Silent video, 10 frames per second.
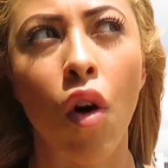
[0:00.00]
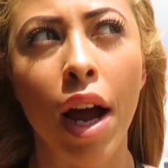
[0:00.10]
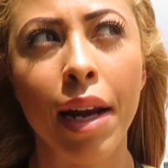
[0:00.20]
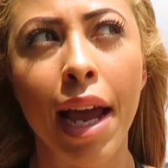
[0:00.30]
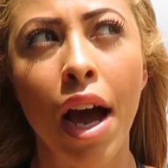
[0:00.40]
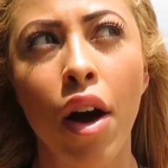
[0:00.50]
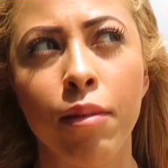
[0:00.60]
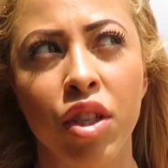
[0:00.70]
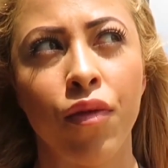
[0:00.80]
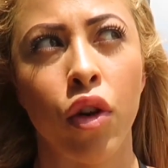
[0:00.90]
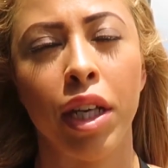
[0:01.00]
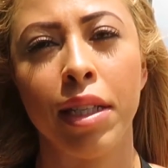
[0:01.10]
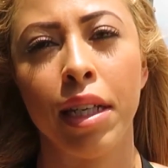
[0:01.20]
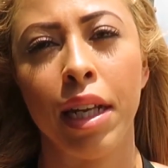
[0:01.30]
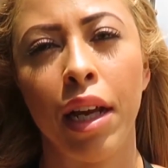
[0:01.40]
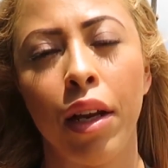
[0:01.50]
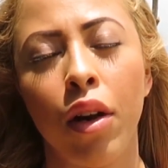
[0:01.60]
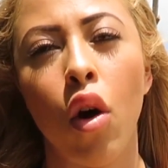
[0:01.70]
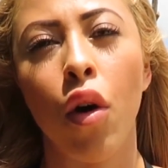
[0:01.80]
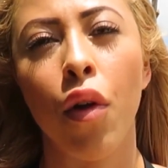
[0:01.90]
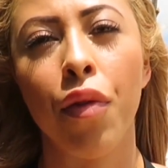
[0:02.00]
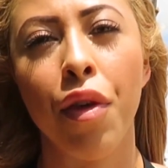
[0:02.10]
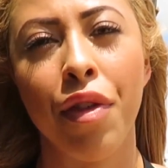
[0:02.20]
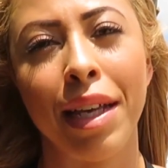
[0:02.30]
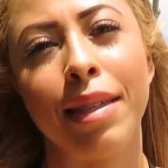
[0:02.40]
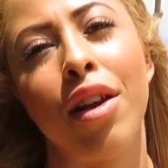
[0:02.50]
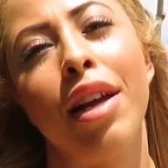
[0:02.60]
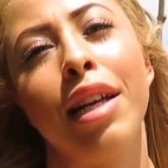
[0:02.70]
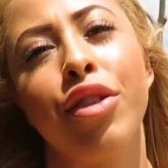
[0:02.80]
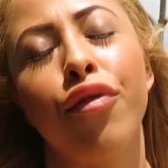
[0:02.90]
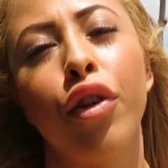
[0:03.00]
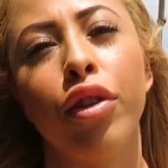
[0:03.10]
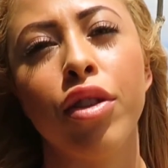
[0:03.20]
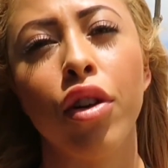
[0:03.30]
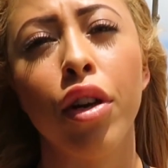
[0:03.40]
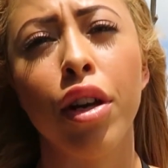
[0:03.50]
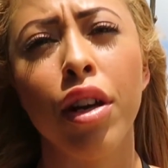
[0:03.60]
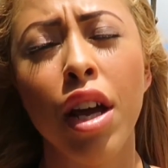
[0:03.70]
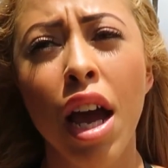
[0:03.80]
Right now, I'm just focusing on the things that I need to focus on,